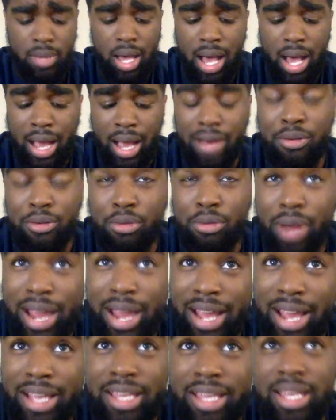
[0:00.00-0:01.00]

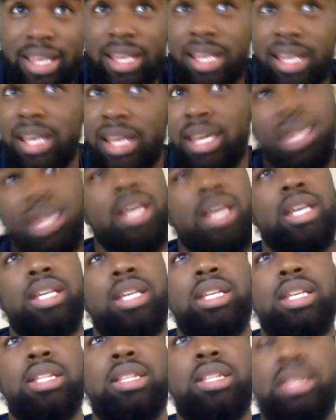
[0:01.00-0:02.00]
Iraq.
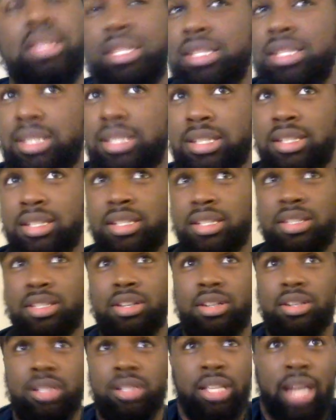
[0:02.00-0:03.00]
This is a
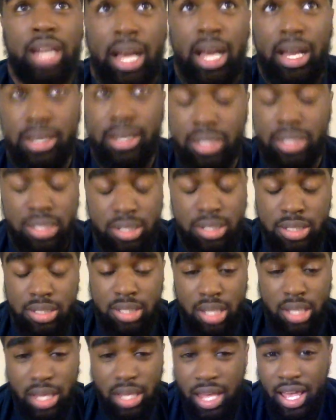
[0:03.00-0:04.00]
song that
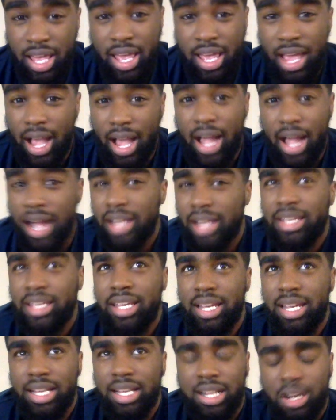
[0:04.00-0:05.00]
I
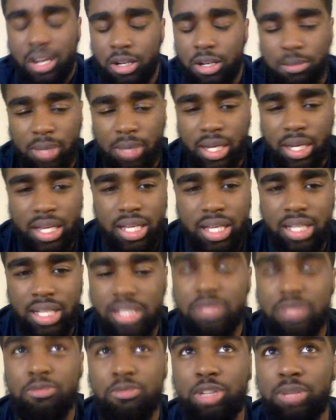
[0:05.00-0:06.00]
can't get out of my head.
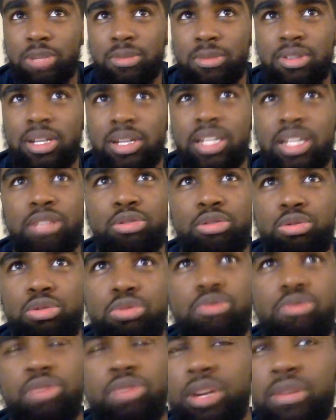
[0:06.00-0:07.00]
It's one of my
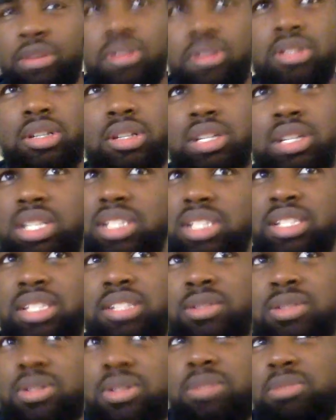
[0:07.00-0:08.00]
new favorite songs.
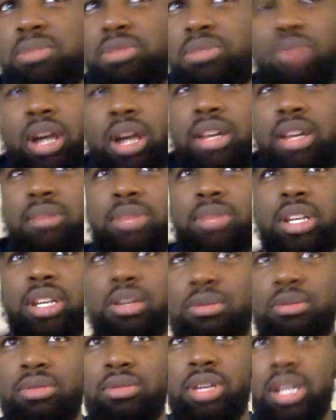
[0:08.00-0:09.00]
It's going to be right up
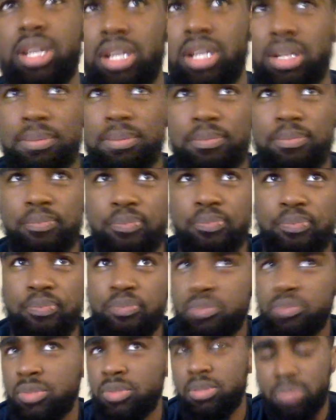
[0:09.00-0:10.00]
there with
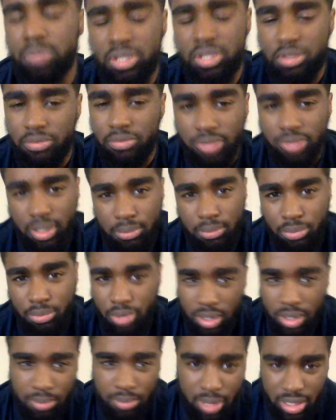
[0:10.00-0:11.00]
Mr.
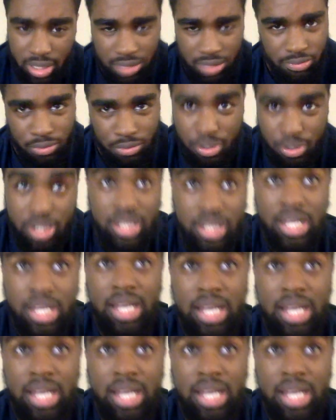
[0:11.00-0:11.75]
Flamboyant by E40.